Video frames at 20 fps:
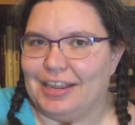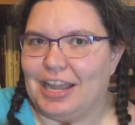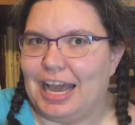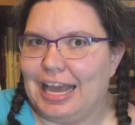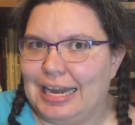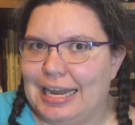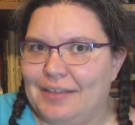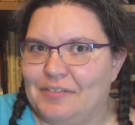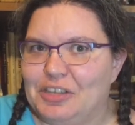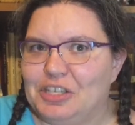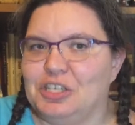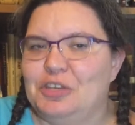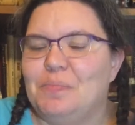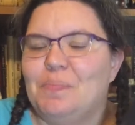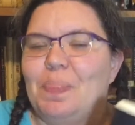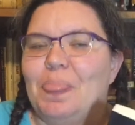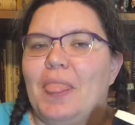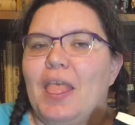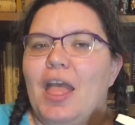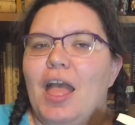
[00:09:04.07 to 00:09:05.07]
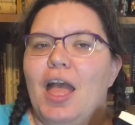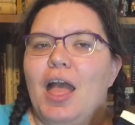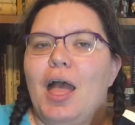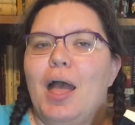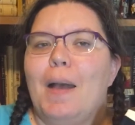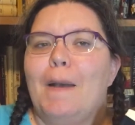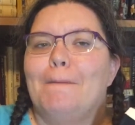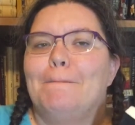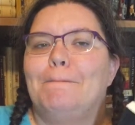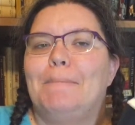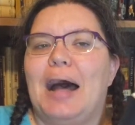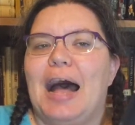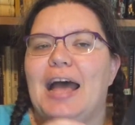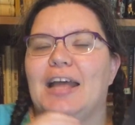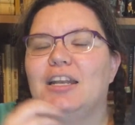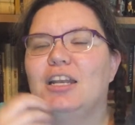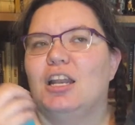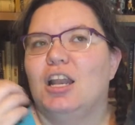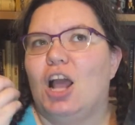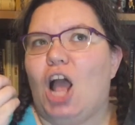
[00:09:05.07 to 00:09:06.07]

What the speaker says: I kind of love it. But